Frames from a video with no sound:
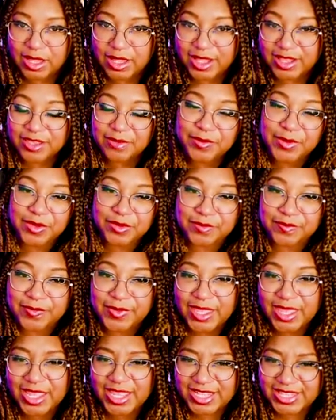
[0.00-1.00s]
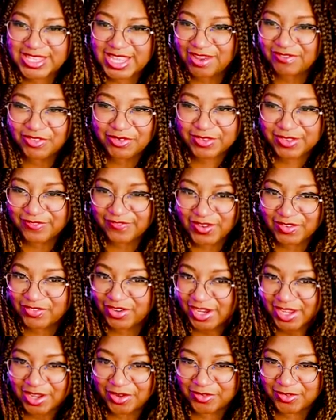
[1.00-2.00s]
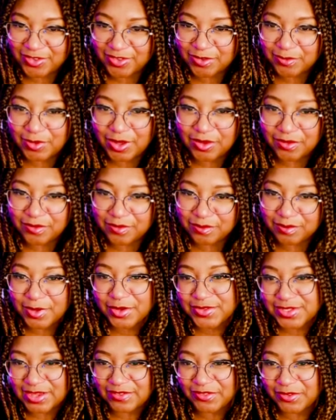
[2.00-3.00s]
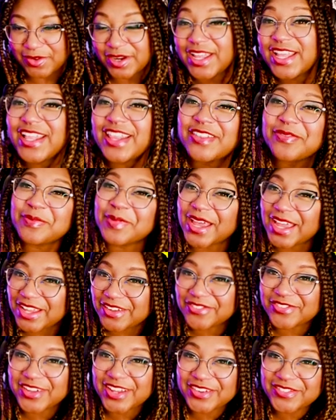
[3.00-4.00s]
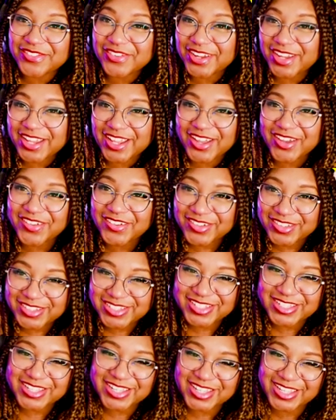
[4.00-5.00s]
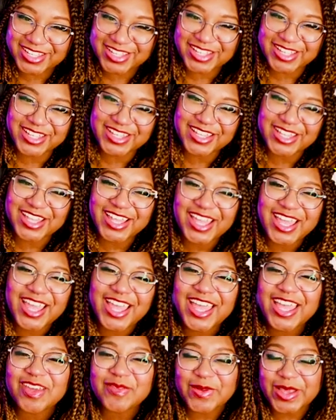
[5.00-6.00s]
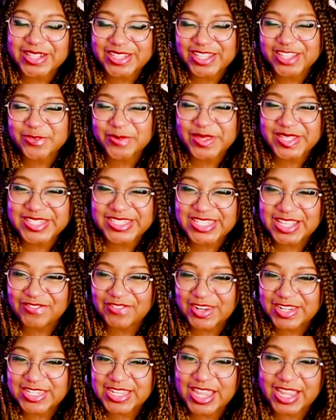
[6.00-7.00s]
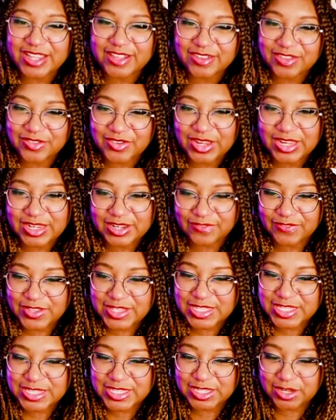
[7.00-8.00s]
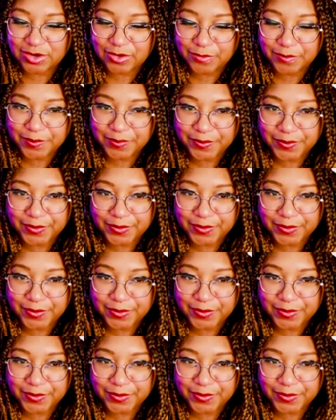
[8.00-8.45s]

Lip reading: That's a Boo. It's everyone's favorite ghost. Well, most everyone. It's my favorite ghost. Max HP is 7, attack is 3, and defense is 0.